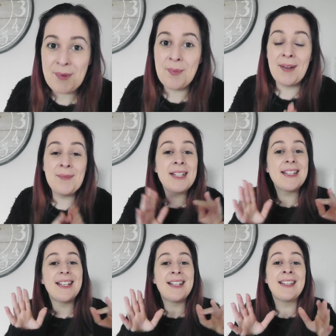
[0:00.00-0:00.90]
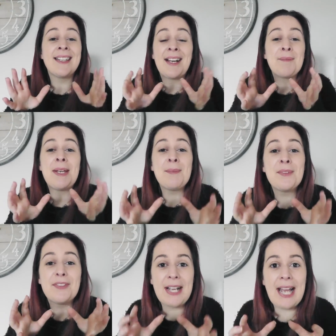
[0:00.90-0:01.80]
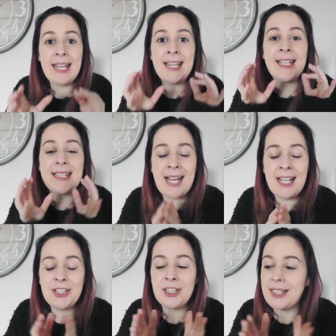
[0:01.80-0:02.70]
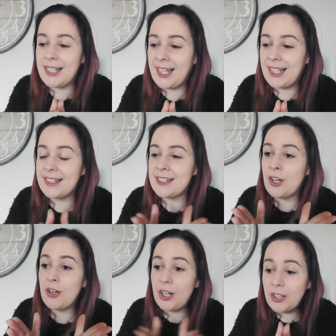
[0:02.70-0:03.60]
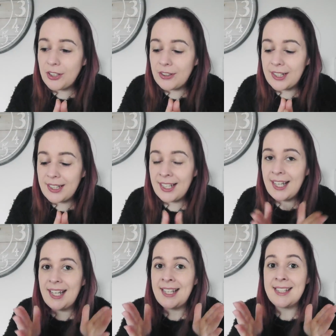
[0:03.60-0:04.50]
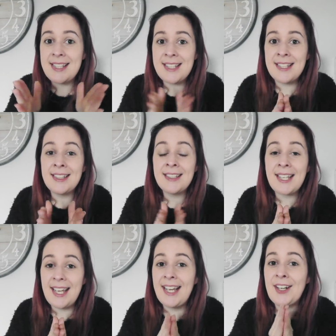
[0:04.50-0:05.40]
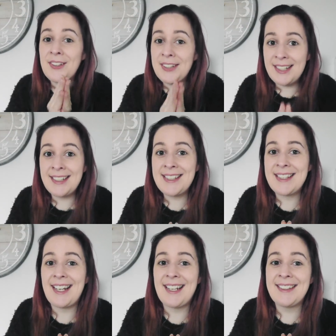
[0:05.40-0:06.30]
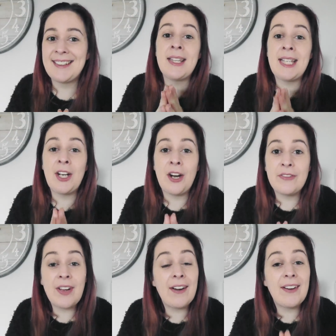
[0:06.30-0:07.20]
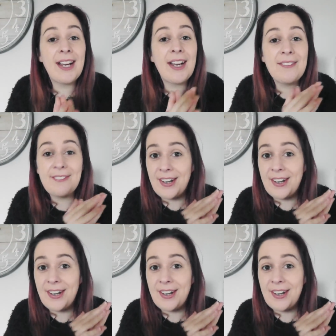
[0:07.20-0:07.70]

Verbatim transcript: When we take, like, people forget that it's actually cake, it's not concrete, it's still cake on the inside, and they are very